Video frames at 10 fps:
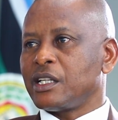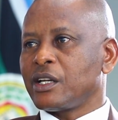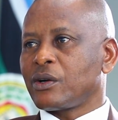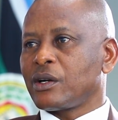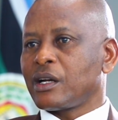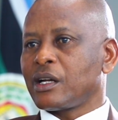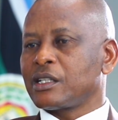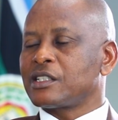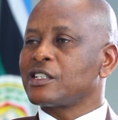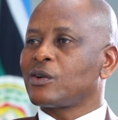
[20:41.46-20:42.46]

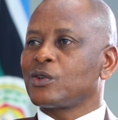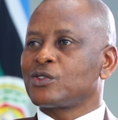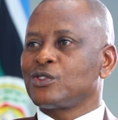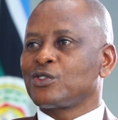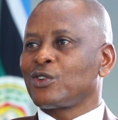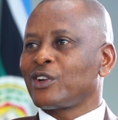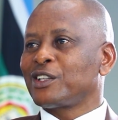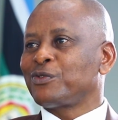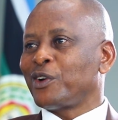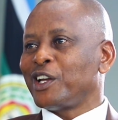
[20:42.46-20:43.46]
it is a constitutional
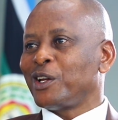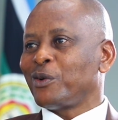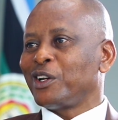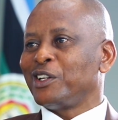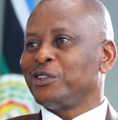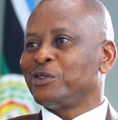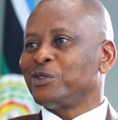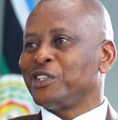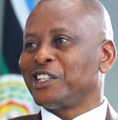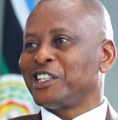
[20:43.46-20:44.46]
right for anyone,
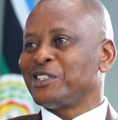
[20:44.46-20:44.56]
including the